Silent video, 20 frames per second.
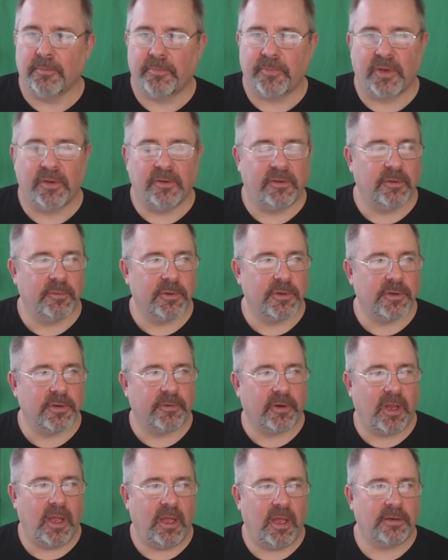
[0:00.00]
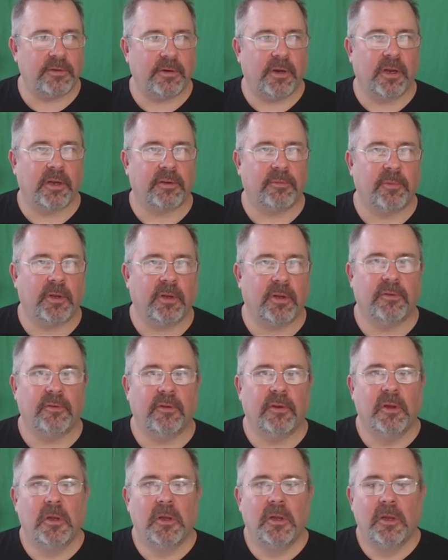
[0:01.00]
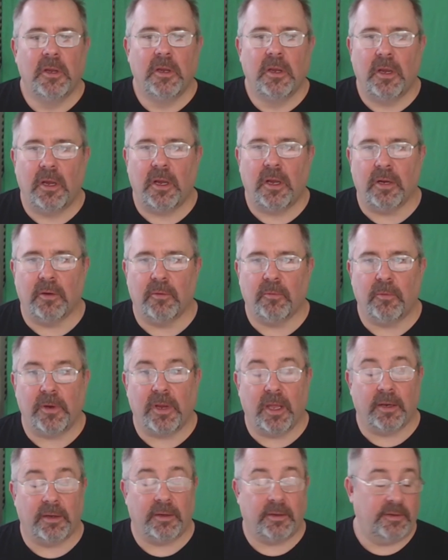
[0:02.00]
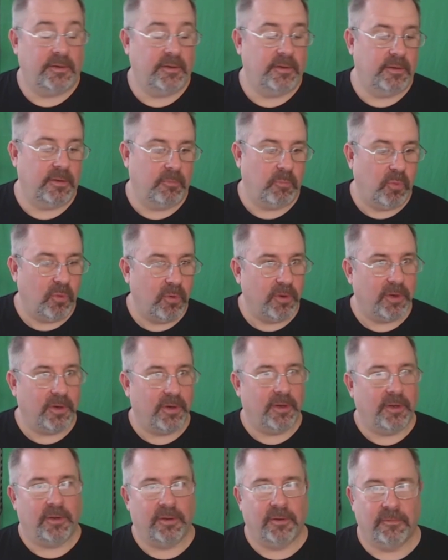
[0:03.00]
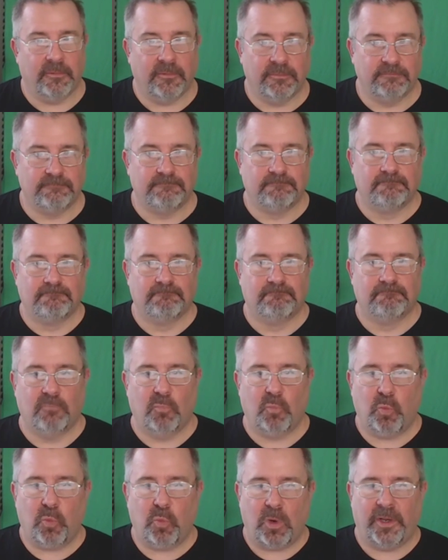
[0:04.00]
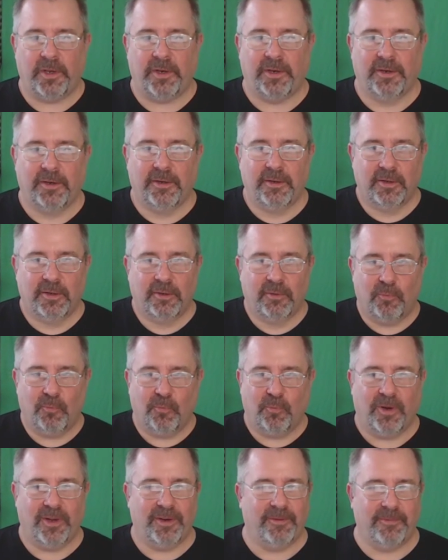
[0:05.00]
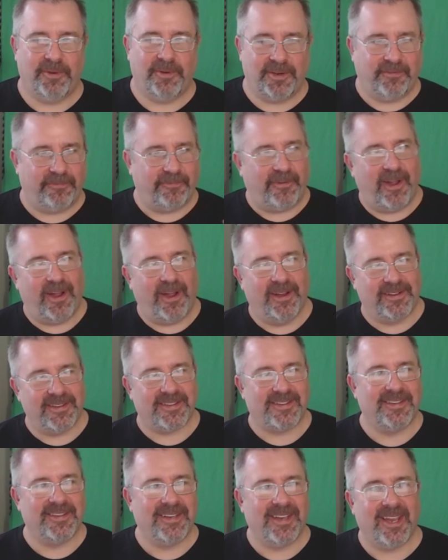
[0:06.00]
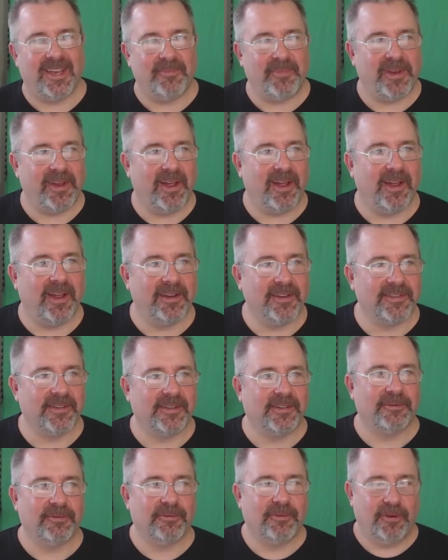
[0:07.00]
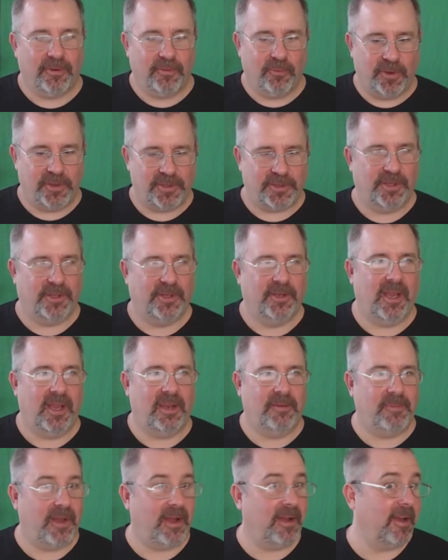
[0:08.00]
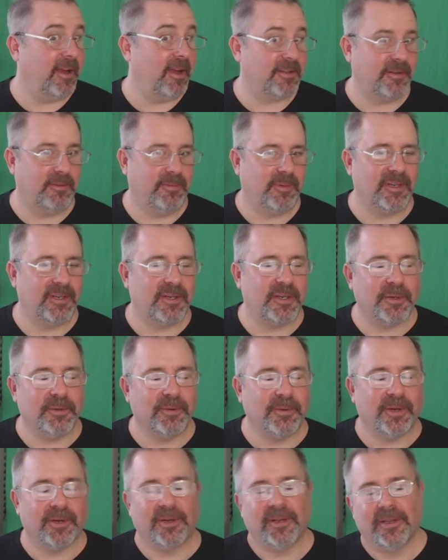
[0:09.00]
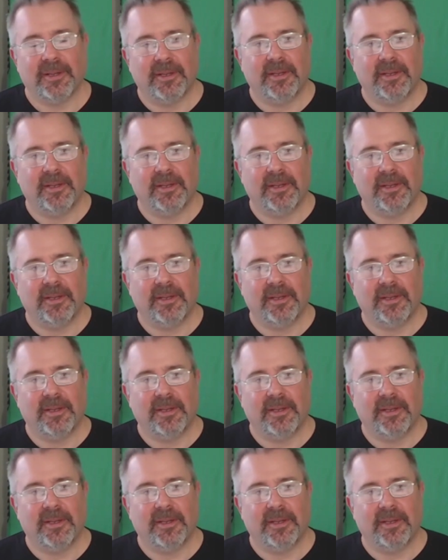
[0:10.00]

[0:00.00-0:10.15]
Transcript: consumer-driven contracts, because we got to the point of what defines the API. So what should the API actually be doing?